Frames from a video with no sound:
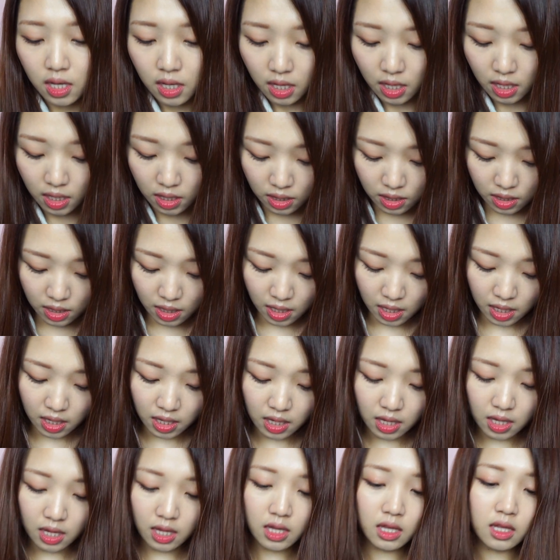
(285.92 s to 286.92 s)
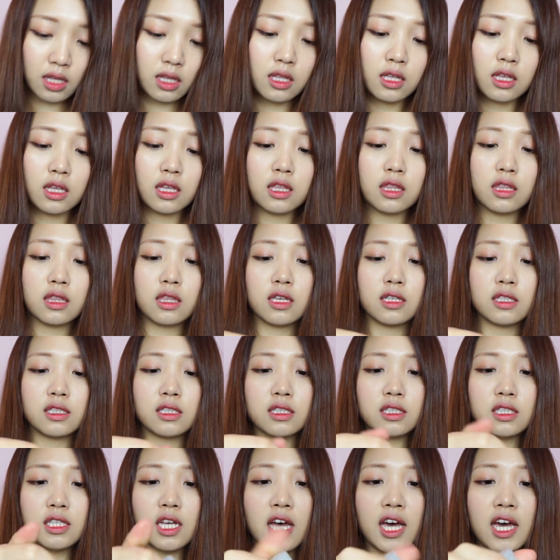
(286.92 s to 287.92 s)
And then this
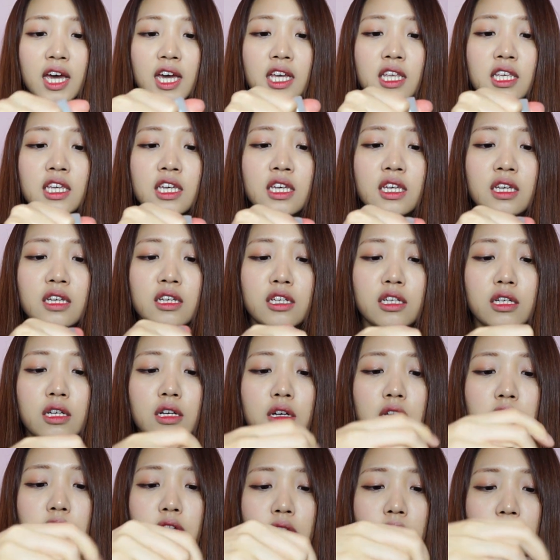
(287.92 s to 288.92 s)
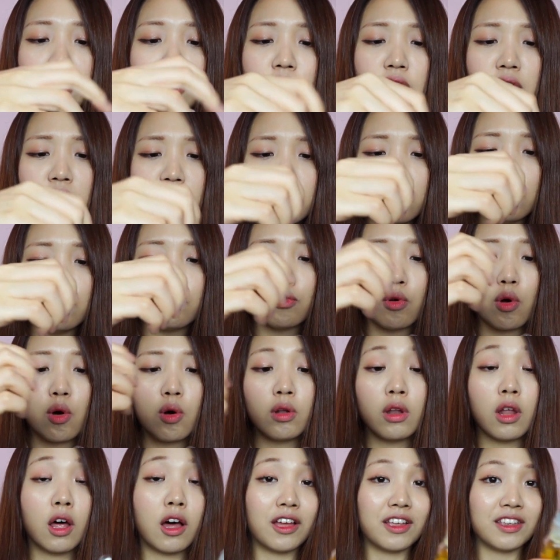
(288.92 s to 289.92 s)
tiny, I think it's a
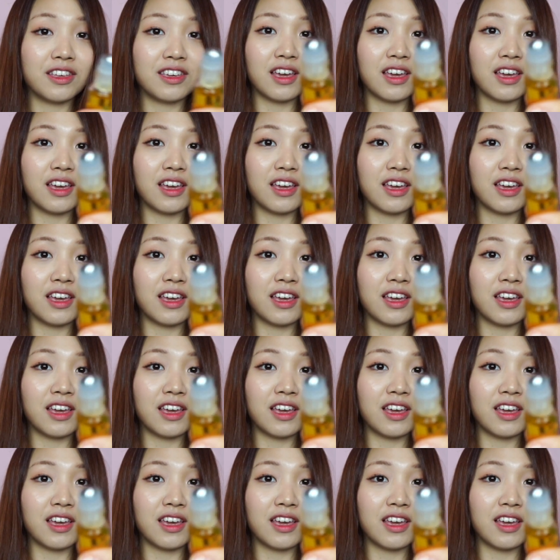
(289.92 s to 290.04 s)
roll-on.